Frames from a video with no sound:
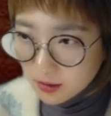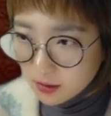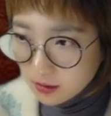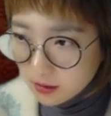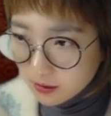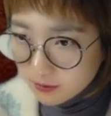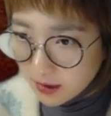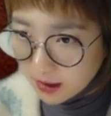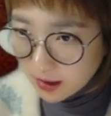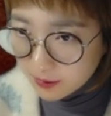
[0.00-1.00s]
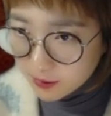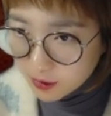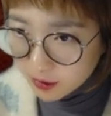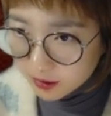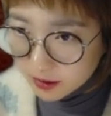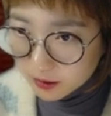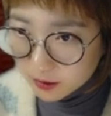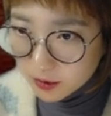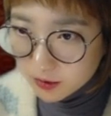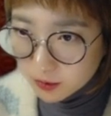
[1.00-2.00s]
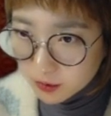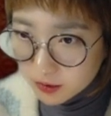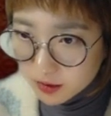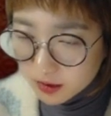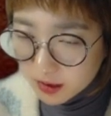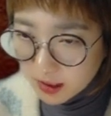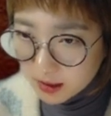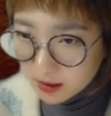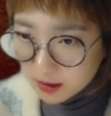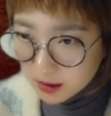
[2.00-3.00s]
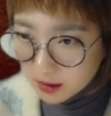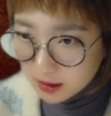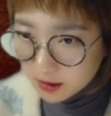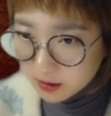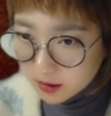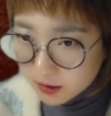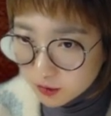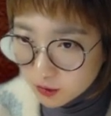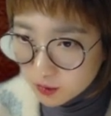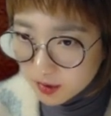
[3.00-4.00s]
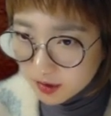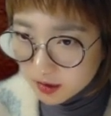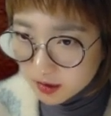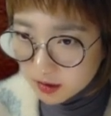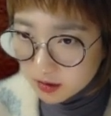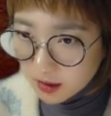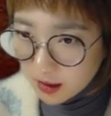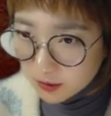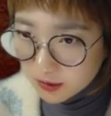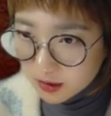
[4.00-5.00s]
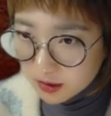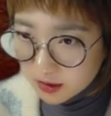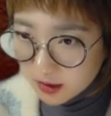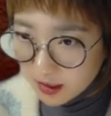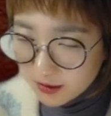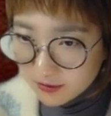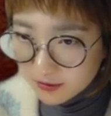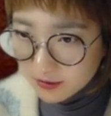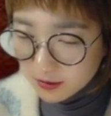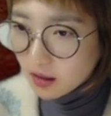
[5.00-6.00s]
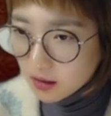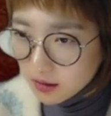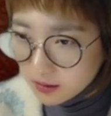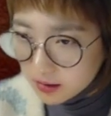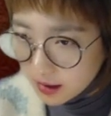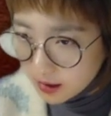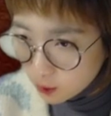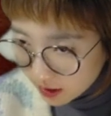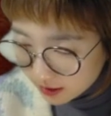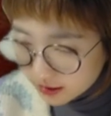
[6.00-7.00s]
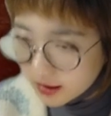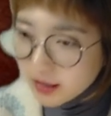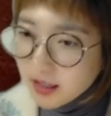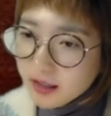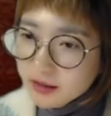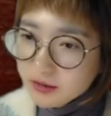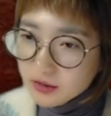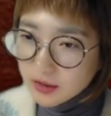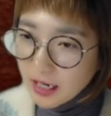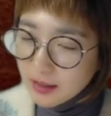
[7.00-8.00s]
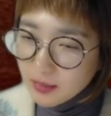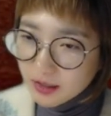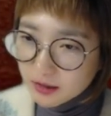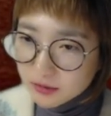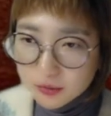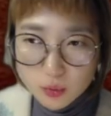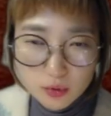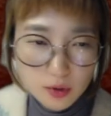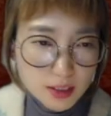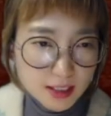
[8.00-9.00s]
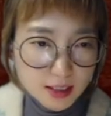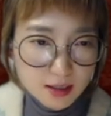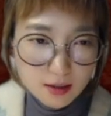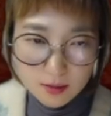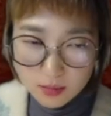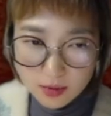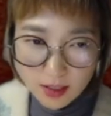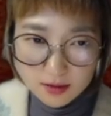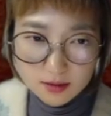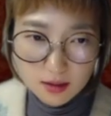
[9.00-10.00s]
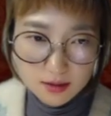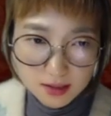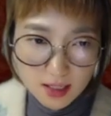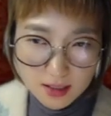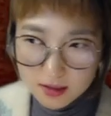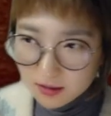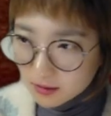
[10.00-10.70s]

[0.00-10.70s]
If Black captures these 3 stones, then this group is now safe. Then we can see that the game is totally Black's side.